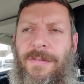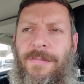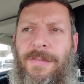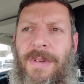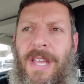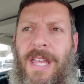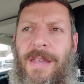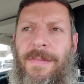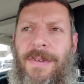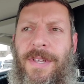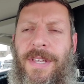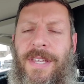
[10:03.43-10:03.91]

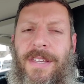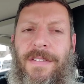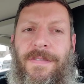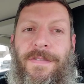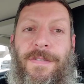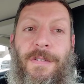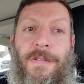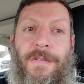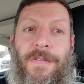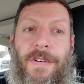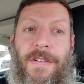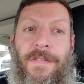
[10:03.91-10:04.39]
maybe
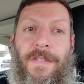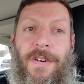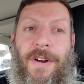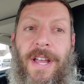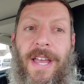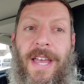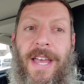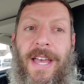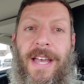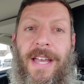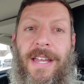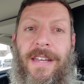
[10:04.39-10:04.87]
if you've ever
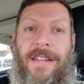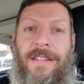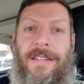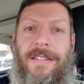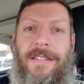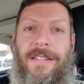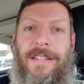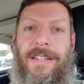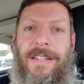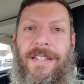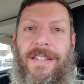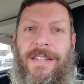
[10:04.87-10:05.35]
had
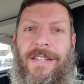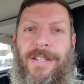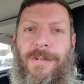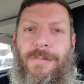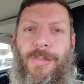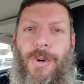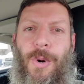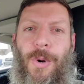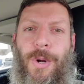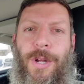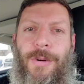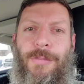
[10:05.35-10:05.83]

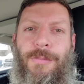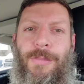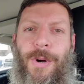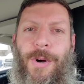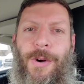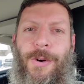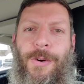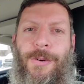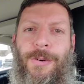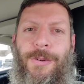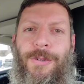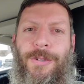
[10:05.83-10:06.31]
broken
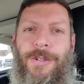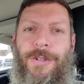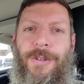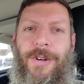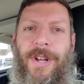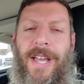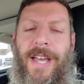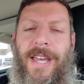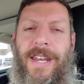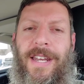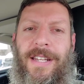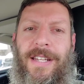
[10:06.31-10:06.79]
bones or
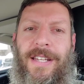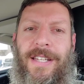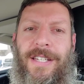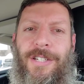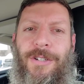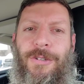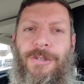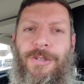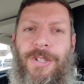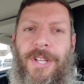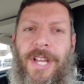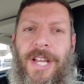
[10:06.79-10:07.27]
had any
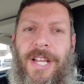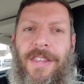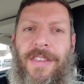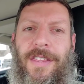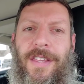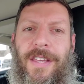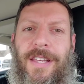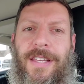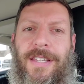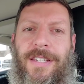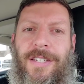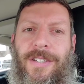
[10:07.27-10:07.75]
issues like
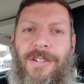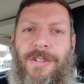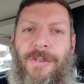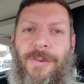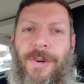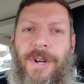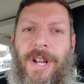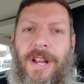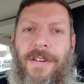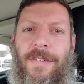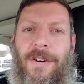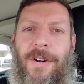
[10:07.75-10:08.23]
this or
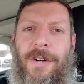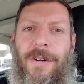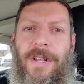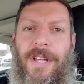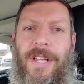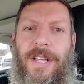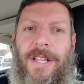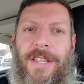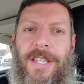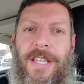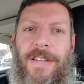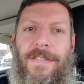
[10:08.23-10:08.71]
whatever,
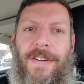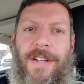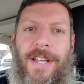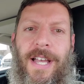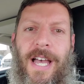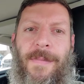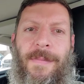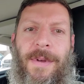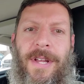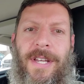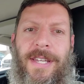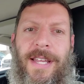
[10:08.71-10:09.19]
leave a
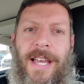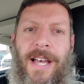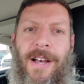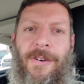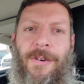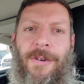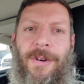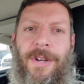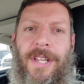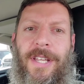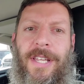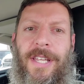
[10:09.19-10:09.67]
comment
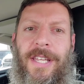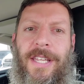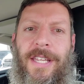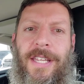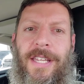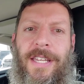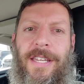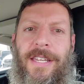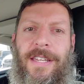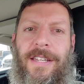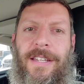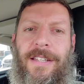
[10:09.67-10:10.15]
down
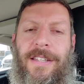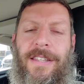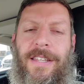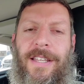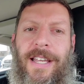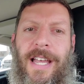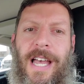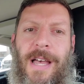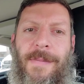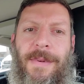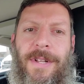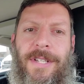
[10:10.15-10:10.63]
in the
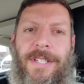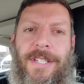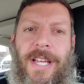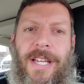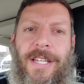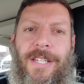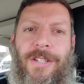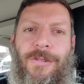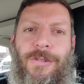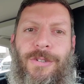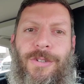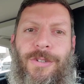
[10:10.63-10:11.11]
comments
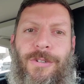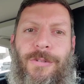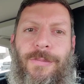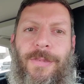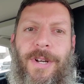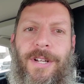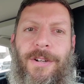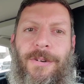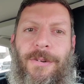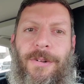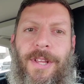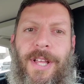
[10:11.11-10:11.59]
on
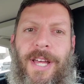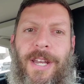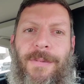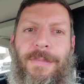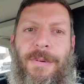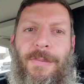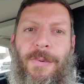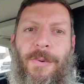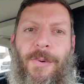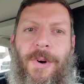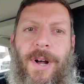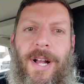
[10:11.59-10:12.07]
YouTube. I know a lot of
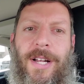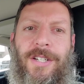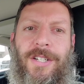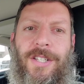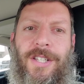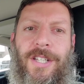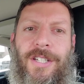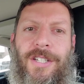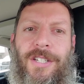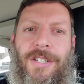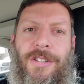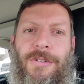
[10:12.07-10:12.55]
people
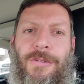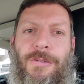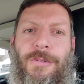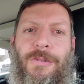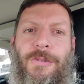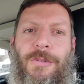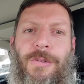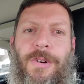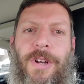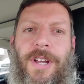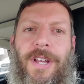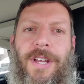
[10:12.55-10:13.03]
watch this
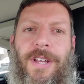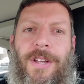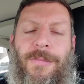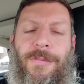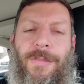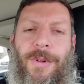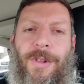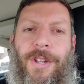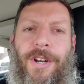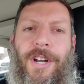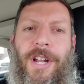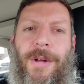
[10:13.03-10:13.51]
through
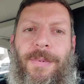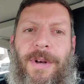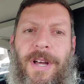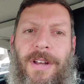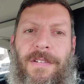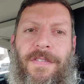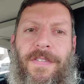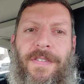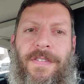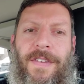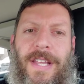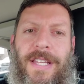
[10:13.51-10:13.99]
pulling up
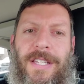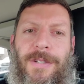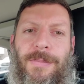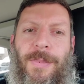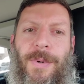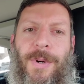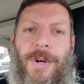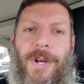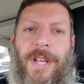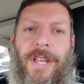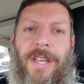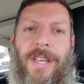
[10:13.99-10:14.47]
on
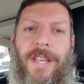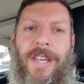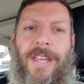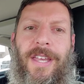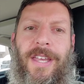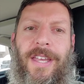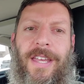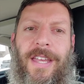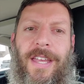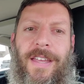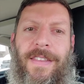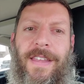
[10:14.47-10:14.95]
Facebook,
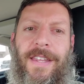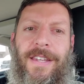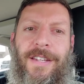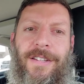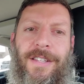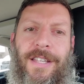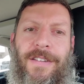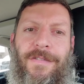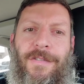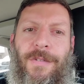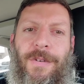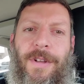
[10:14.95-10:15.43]
and then
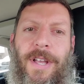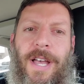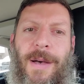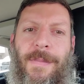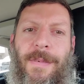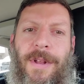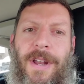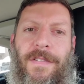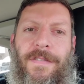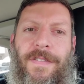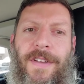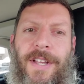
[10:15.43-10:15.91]
you leave a
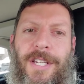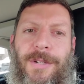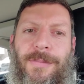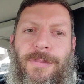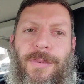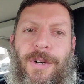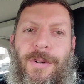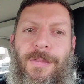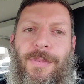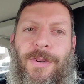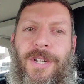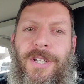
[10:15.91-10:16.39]
comment on
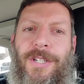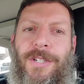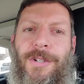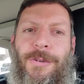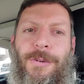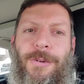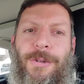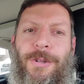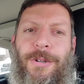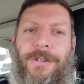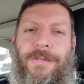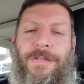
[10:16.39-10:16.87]
Facebook, but it's
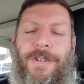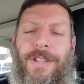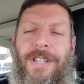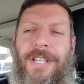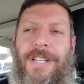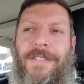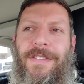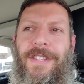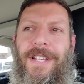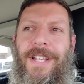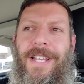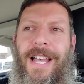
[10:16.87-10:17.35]
cooler if you
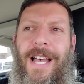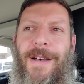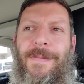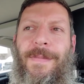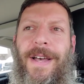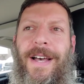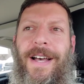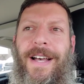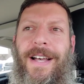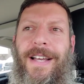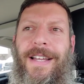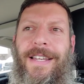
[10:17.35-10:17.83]
leave the
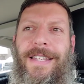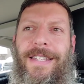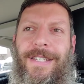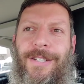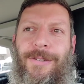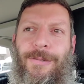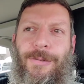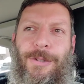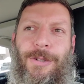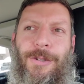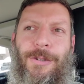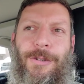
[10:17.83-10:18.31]
comment on
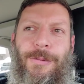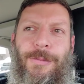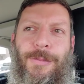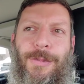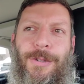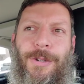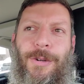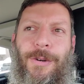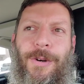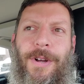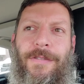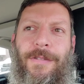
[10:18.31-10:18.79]
YouTube
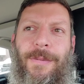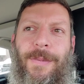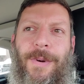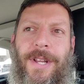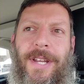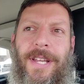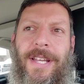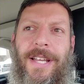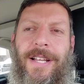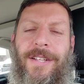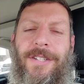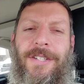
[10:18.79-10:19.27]
so
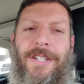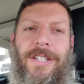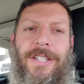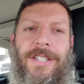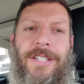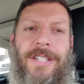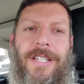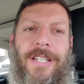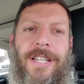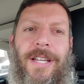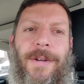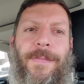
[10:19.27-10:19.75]
everybody else can
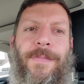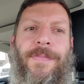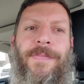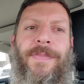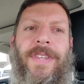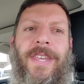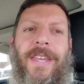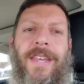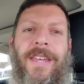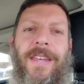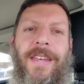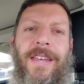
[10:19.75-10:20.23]
see it.
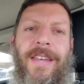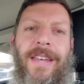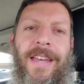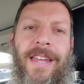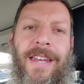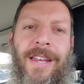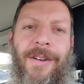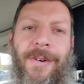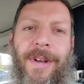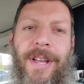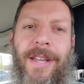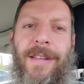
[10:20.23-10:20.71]

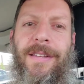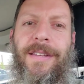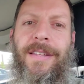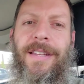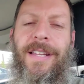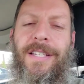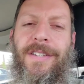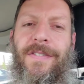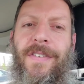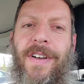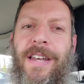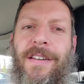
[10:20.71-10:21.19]
Anyway,
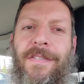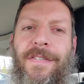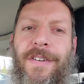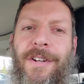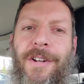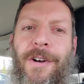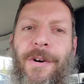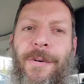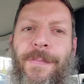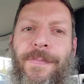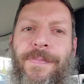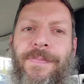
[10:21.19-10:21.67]
it's fine if
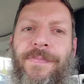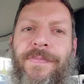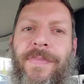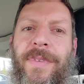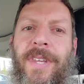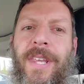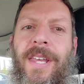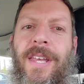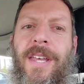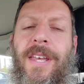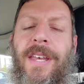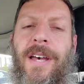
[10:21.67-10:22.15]
you
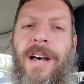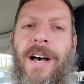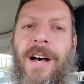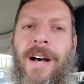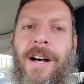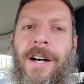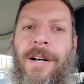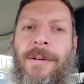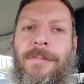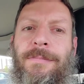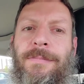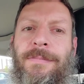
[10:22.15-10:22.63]

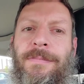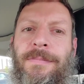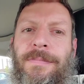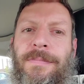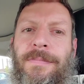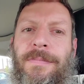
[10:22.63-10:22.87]
don't.